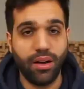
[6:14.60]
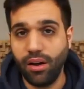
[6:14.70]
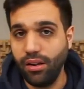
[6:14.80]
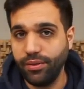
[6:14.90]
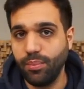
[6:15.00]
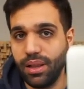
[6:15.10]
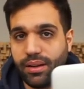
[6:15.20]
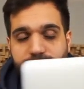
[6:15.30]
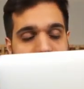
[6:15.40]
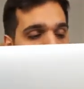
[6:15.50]
all of the
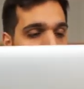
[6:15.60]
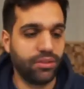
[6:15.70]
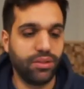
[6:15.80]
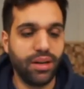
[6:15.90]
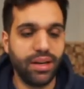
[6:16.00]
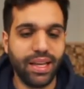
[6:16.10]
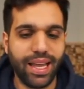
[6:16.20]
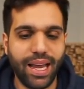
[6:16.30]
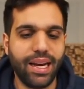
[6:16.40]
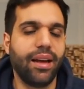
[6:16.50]
plugins are running
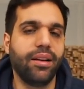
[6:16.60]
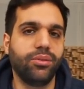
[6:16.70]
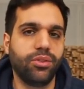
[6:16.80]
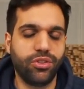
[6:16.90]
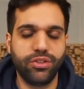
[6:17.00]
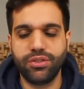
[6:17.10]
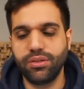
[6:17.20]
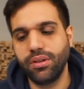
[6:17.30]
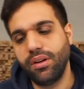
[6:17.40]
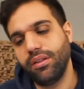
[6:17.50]
again. I
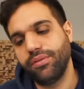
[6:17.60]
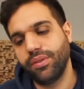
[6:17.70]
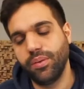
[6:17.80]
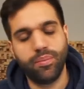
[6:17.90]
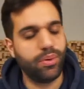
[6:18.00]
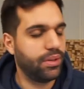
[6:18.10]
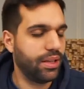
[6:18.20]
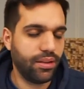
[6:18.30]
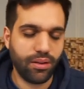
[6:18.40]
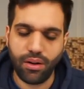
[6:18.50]
registered all of them, put
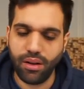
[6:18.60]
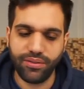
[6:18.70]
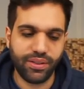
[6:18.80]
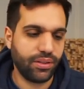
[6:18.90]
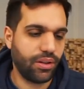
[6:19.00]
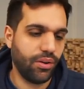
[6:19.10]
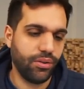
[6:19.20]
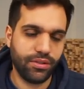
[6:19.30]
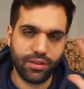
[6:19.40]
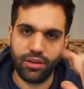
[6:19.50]
in all of the
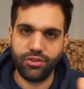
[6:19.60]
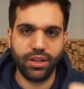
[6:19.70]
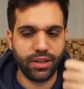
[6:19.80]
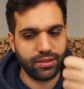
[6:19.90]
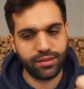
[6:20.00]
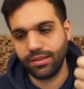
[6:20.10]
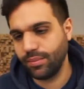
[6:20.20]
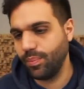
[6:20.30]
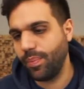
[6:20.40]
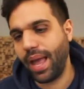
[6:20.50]
codes. Logic is
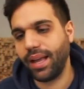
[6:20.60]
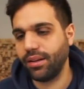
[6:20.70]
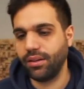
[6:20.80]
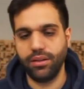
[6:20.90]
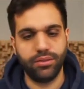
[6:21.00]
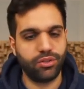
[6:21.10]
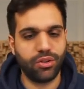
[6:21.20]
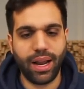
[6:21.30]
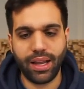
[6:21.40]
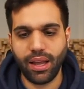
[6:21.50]
back on
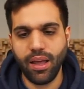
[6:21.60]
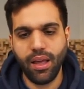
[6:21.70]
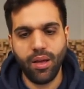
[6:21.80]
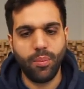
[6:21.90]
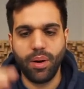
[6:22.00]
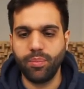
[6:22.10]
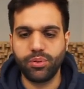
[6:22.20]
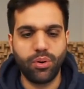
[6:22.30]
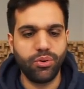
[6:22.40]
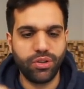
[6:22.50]
track. My
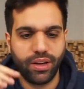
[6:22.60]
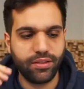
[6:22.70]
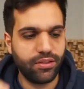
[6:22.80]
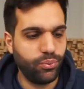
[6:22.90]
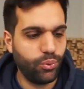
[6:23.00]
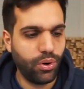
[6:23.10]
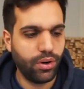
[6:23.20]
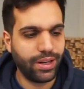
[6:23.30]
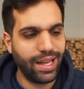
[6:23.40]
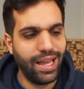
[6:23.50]
projects
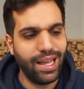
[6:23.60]
work.